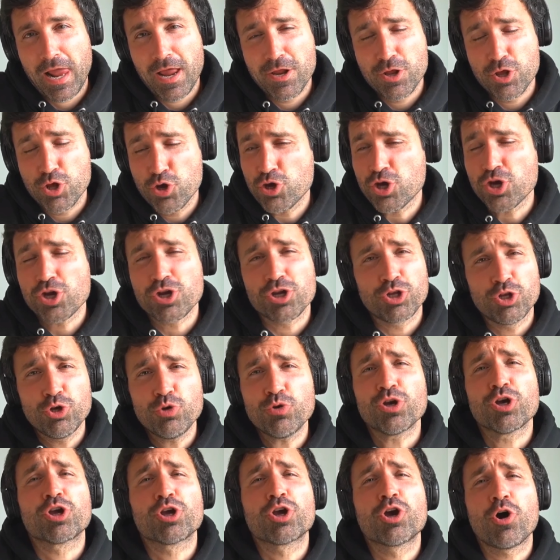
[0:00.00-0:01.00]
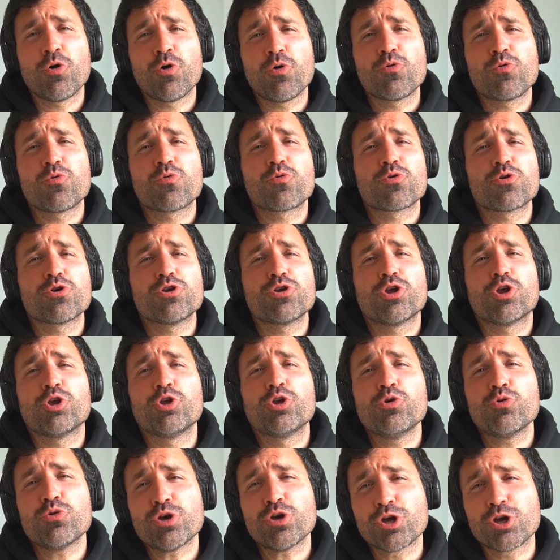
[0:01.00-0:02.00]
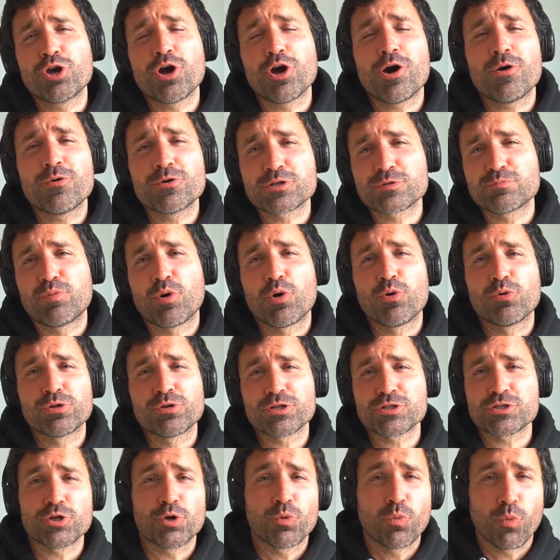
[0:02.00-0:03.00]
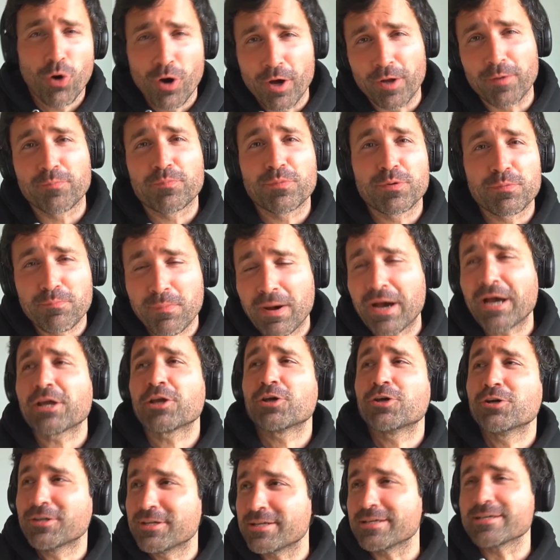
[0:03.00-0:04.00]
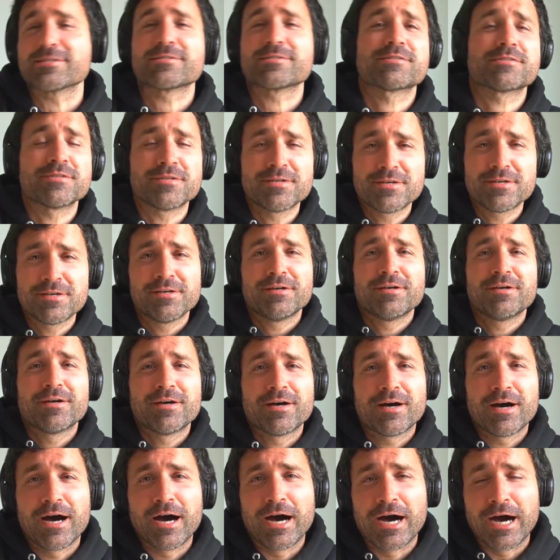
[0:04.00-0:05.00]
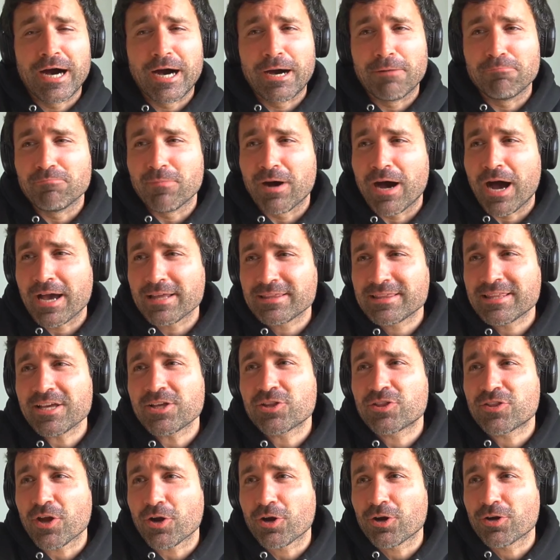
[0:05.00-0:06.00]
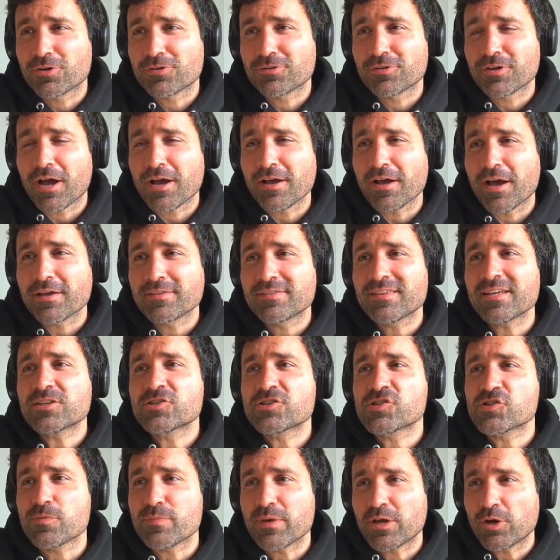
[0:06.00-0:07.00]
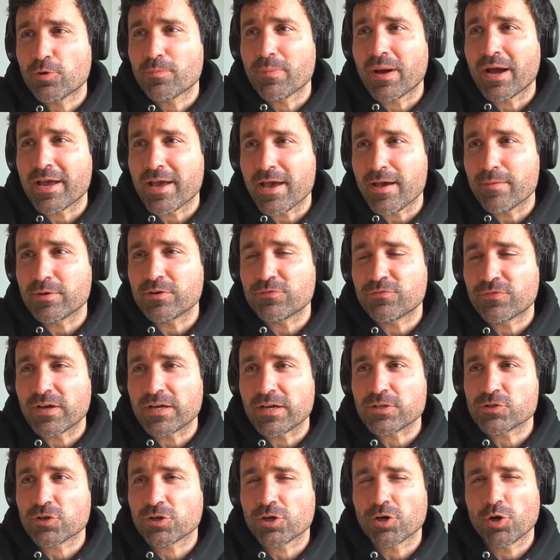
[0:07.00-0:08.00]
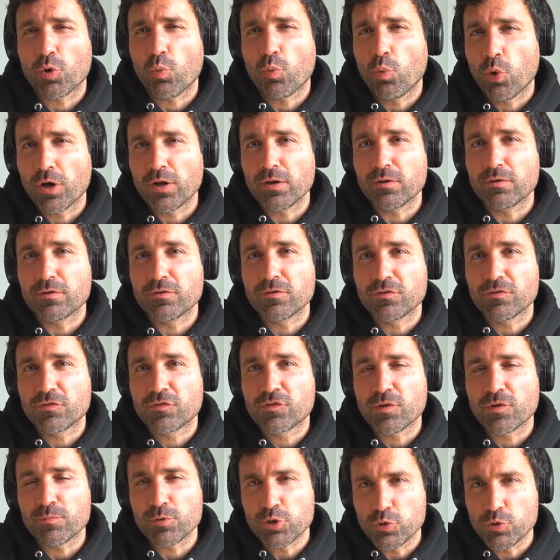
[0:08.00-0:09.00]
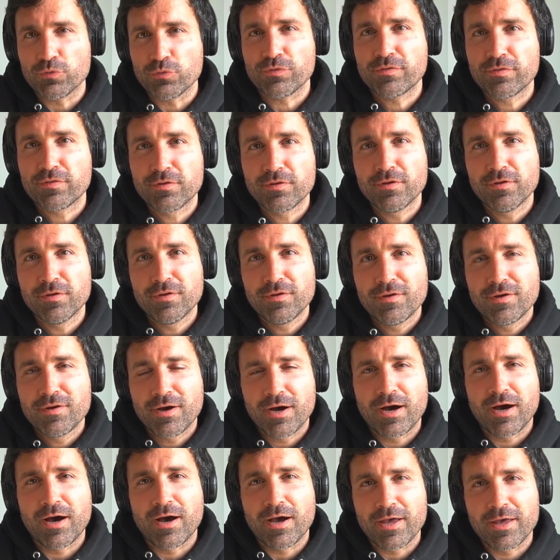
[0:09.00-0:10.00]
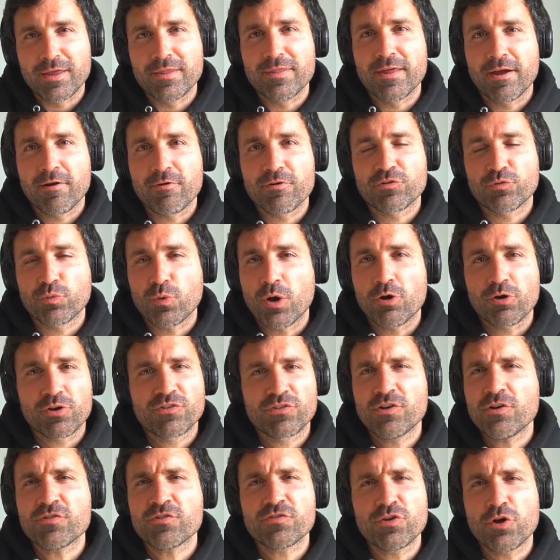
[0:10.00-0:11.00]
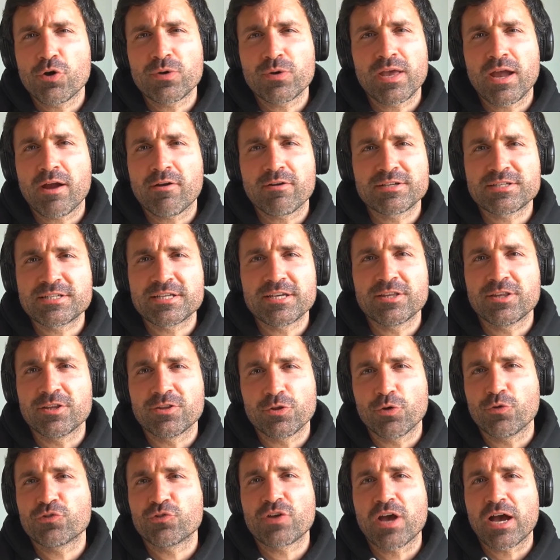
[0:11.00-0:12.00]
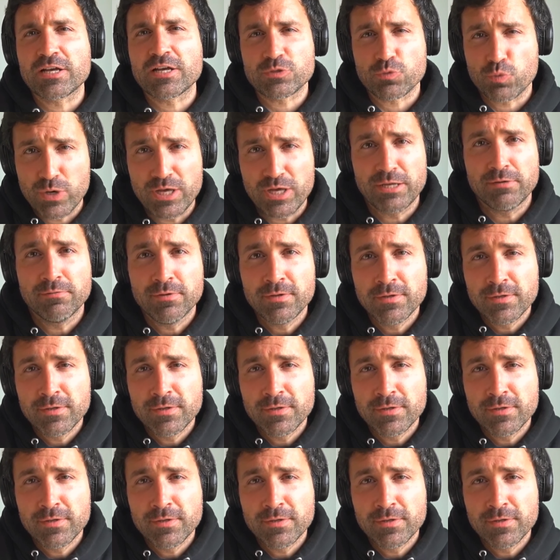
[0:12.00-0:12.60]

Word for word: to you can go as bold as you want, but my goodness. I think some Inter Miami fans are going to want some youth in there as well, because there's no guarantee that those guys win